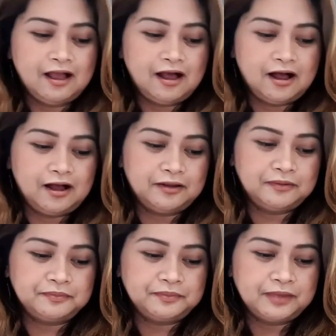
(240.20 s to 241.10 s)

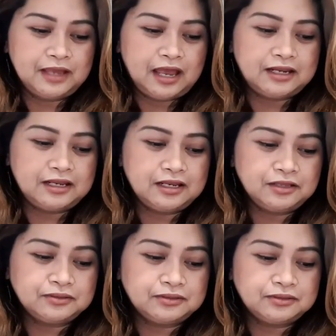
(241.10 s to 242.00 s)
I didn't
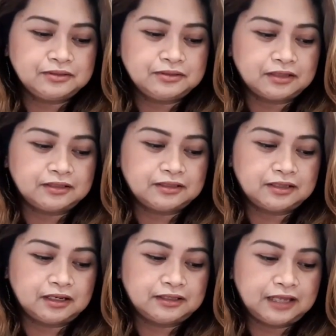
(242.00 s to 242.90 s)

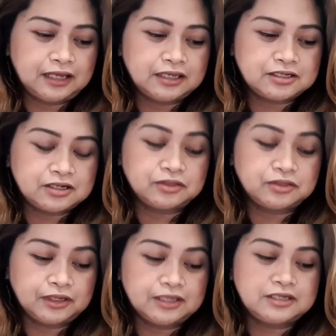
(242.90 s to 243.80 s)

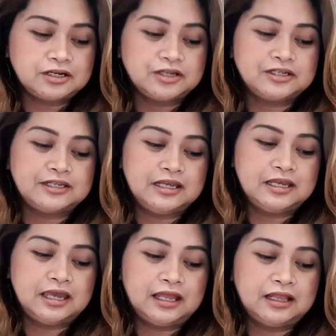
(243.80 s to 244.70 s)
took it seriously,
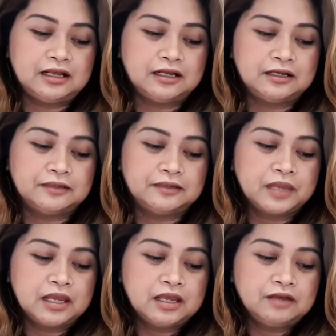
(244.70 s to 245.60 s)
and
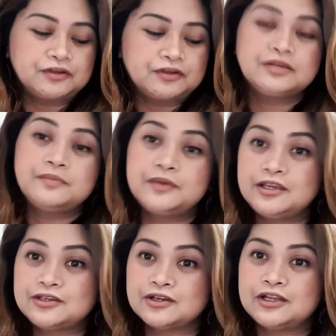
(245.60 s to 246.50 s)
for some
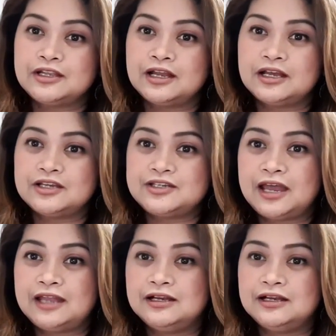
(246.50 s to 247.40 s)
reason, she
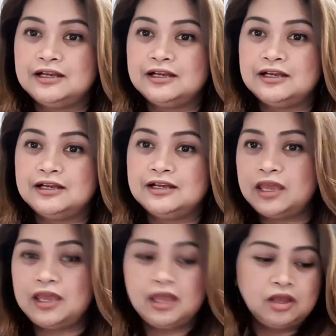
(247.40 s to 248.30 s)
had a
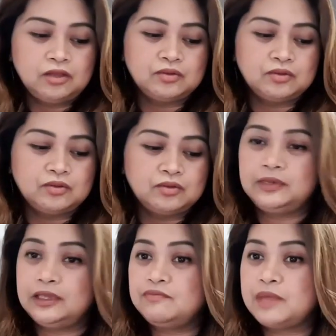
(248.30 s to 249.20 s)
way to
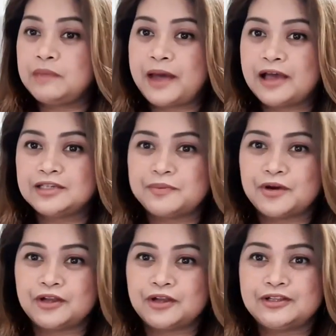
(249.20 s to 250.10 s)
give my
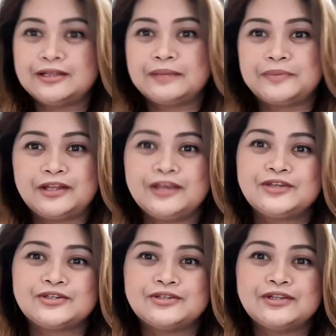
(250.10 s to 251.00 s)
passport to the
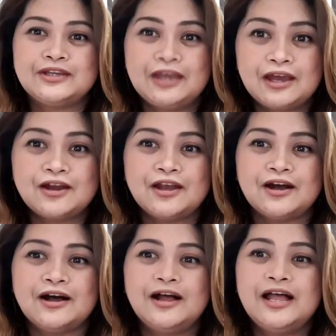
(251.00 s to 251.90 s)
deportation
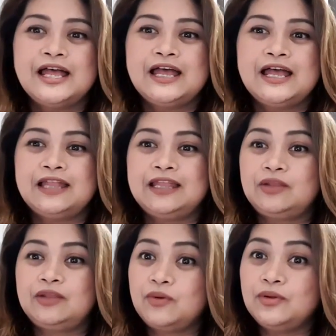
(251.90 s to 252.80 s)
area, and
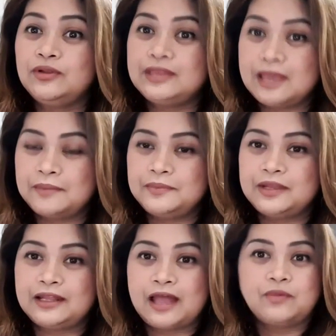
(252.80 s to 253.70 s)
they told them
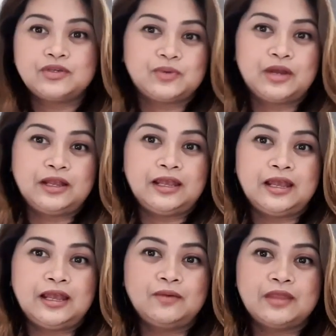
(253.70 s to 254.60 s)
that I was
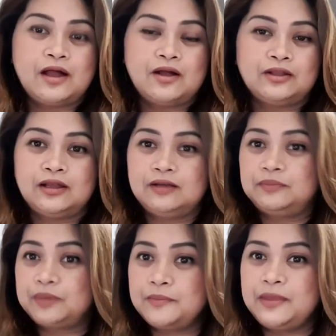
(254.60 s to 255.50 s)
working without
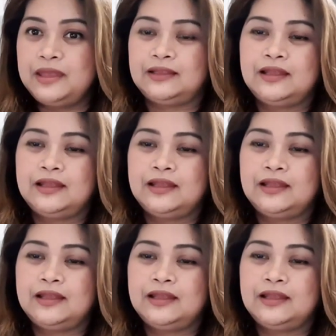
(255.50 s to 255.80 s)
permit.